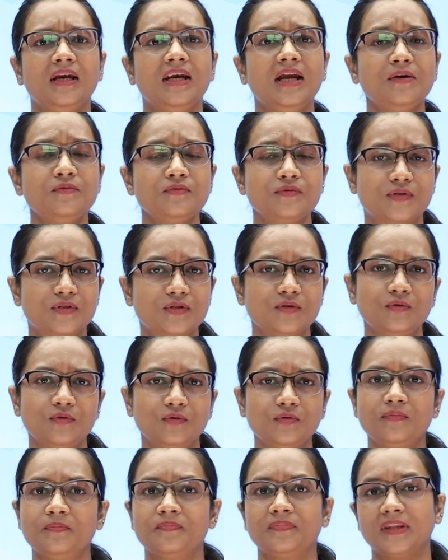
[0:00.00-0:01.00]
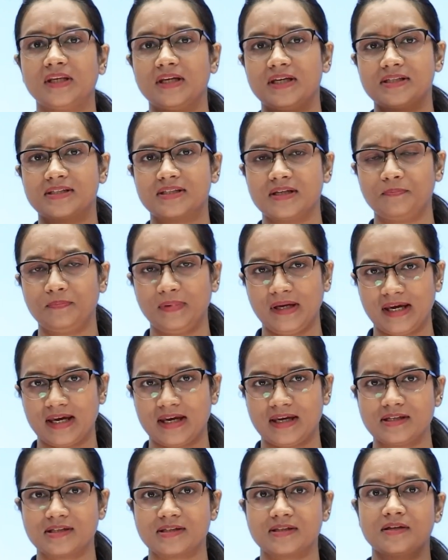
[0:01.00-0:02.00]
Now zoo is a
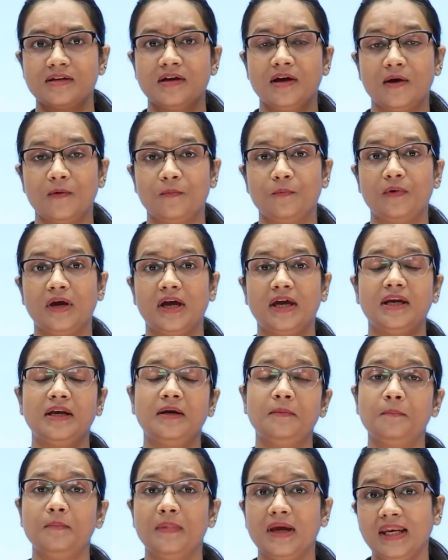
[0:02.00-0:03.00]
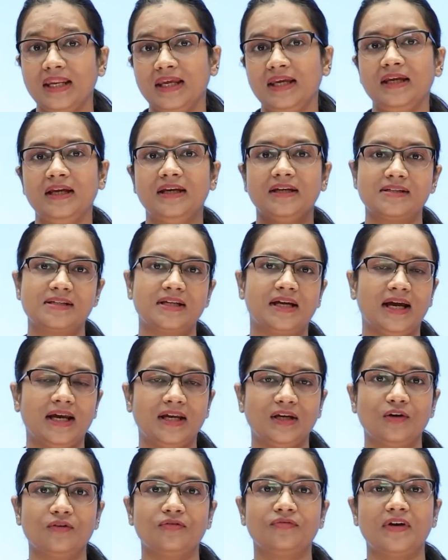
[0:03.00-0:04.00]
place wherein many
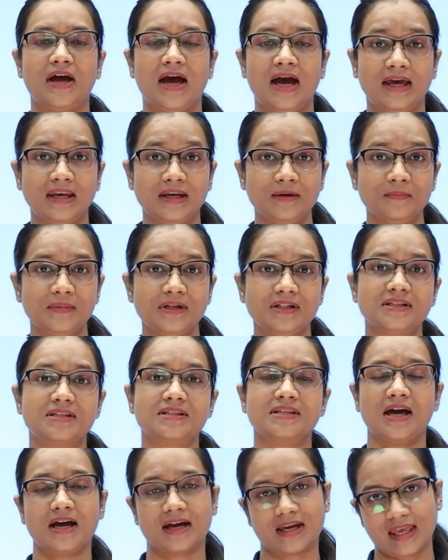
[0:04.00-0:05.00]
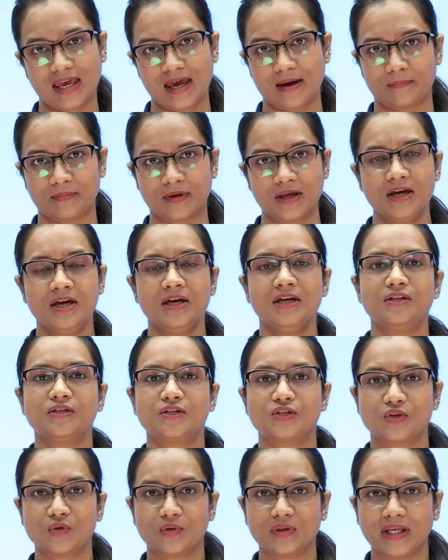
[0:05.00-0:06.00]
kind of animals are kept
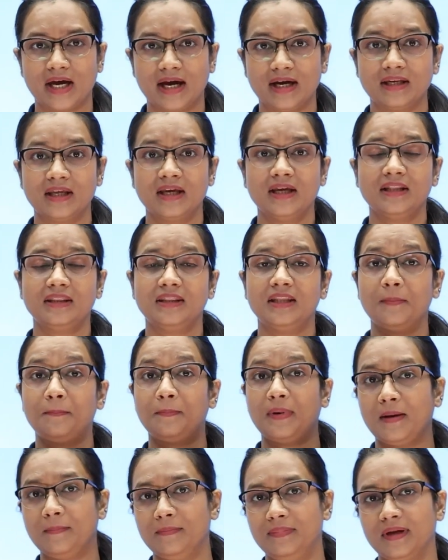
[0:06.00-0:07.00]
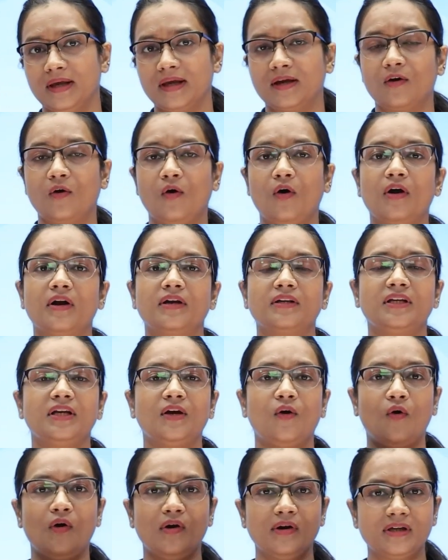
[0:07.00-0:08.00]
so that the public or the
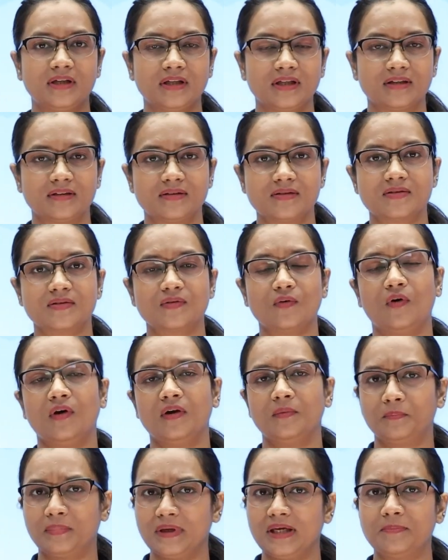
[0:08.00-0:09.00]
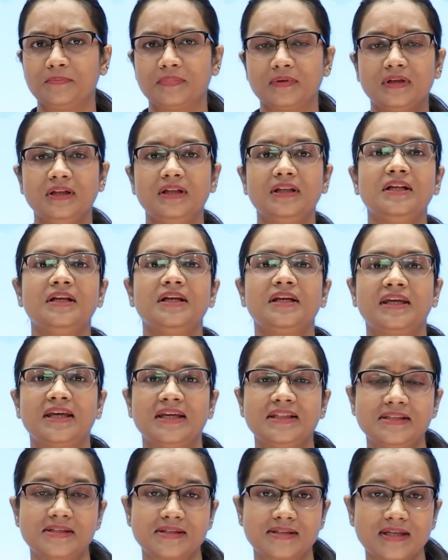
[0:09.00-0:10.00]
audience or people
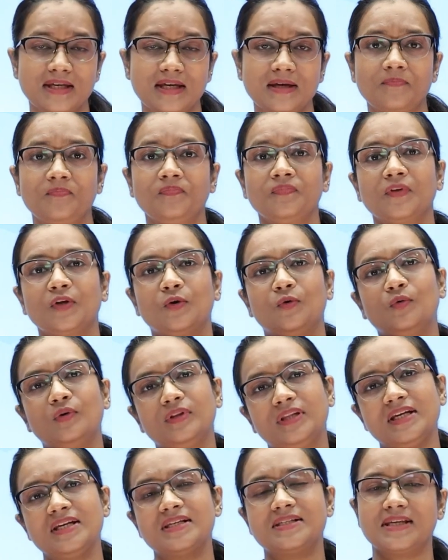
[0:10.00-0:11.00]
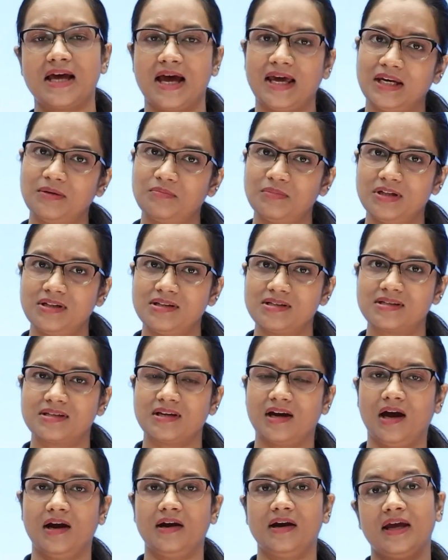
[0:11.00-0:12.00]
can see who these animals
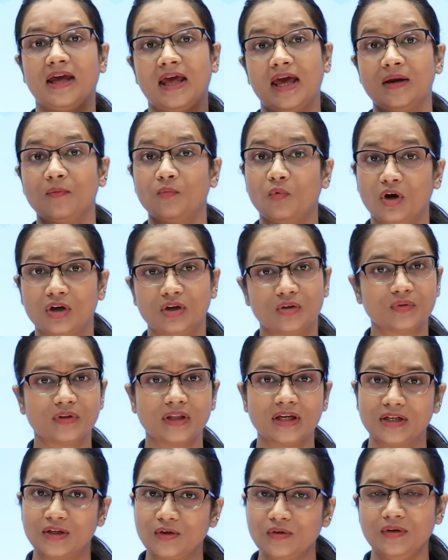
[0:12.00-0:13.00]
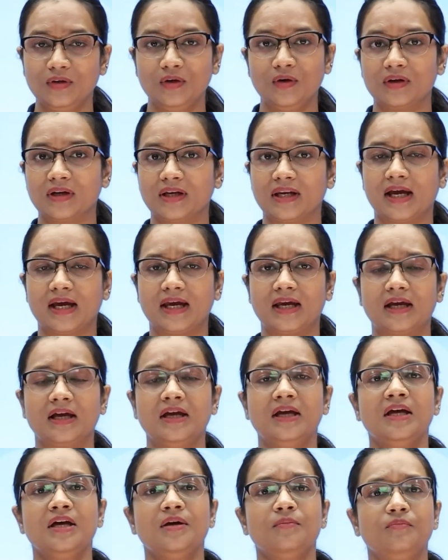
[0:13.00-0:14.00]
are and what do they look like,
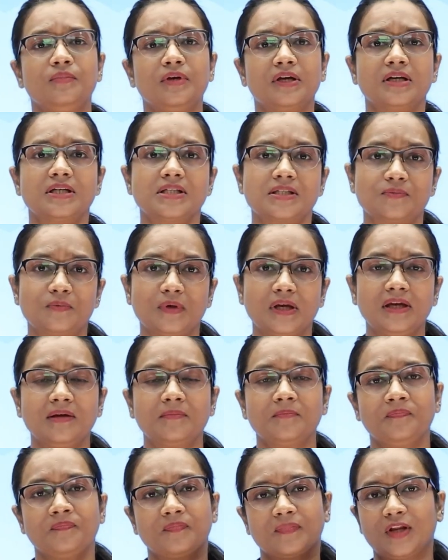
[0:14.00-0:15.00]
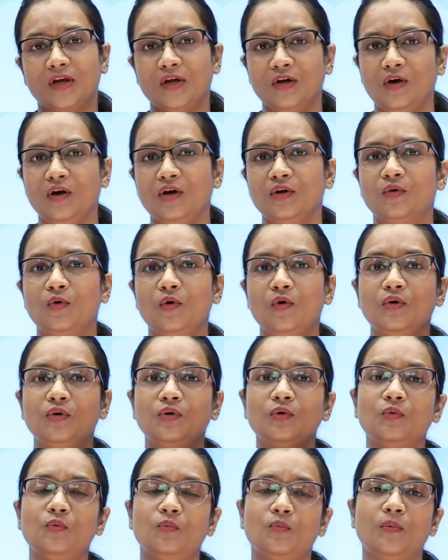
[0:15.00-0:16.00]
because we cannot go
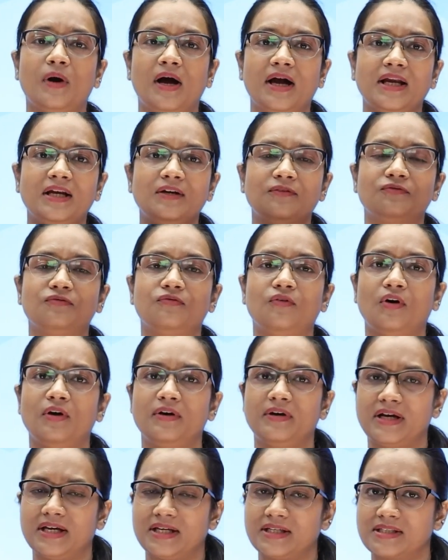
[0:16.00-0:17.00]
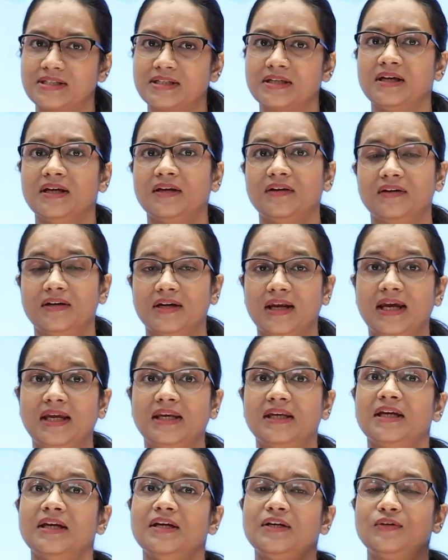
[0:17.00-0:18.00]
to wild forest,
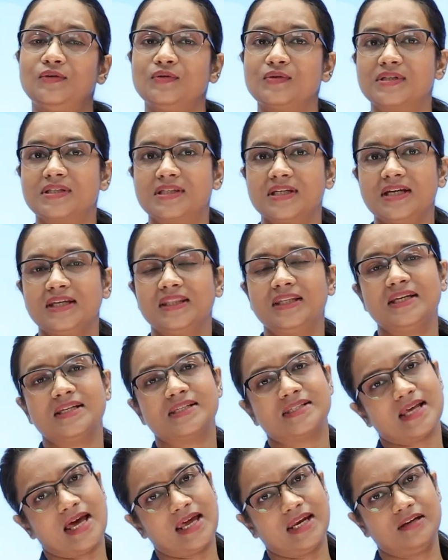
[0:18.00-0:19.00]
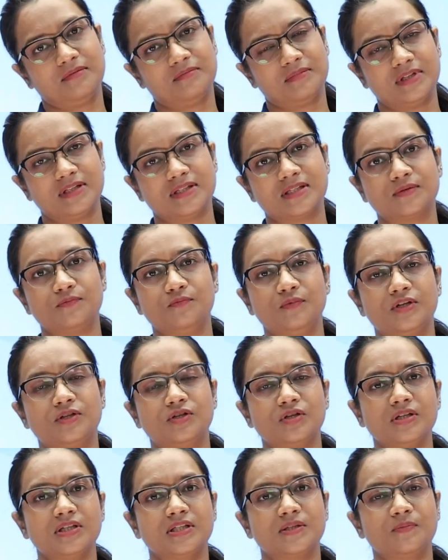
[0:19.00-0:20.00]
right, to see these animals,
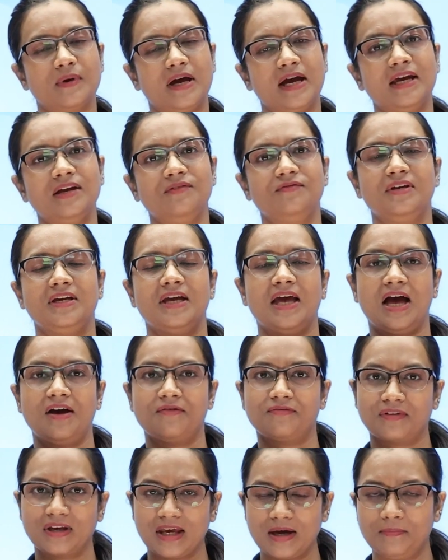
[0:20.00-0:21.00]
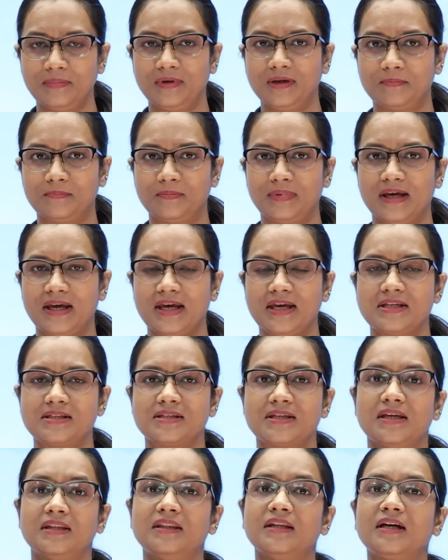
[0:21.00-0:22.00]
which is why we have kept a
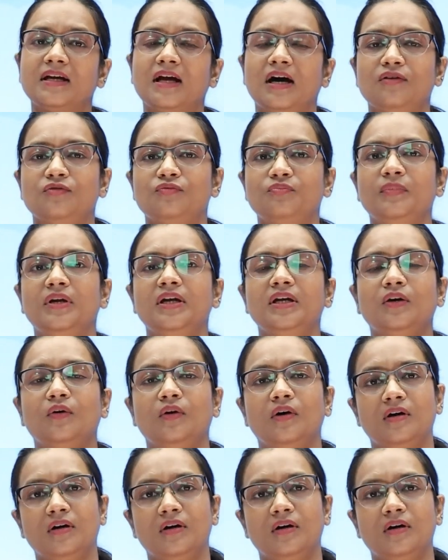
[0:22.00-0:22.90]
place and the government